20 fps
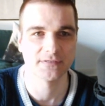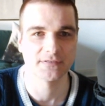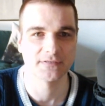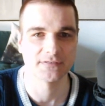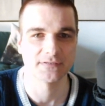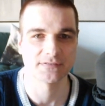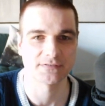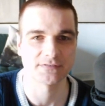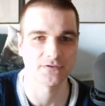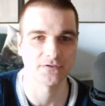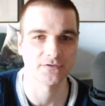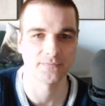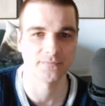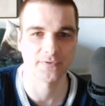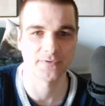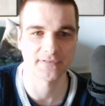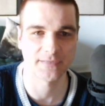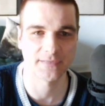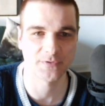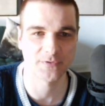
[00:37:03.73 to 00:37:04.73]
So,
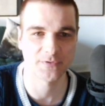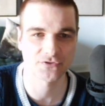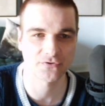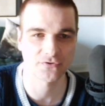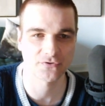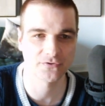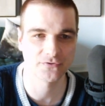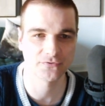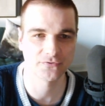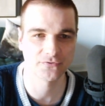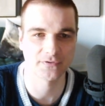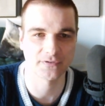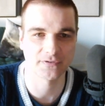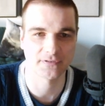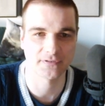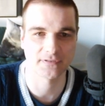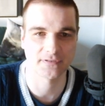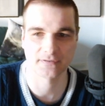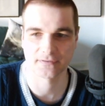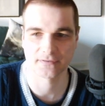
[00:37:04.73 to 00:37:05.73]
but let me show you
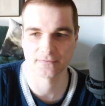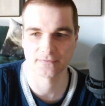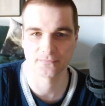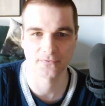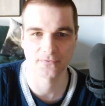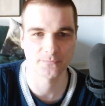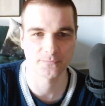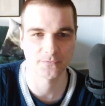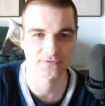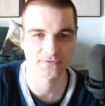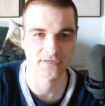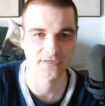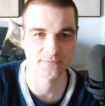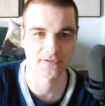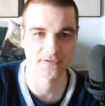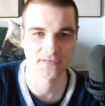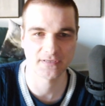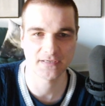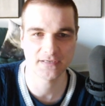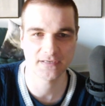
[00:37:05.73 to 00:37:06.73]
one more time
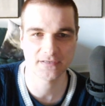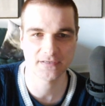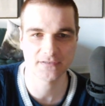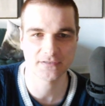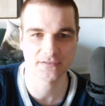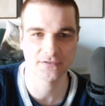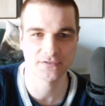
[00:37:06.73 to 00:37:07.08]
here.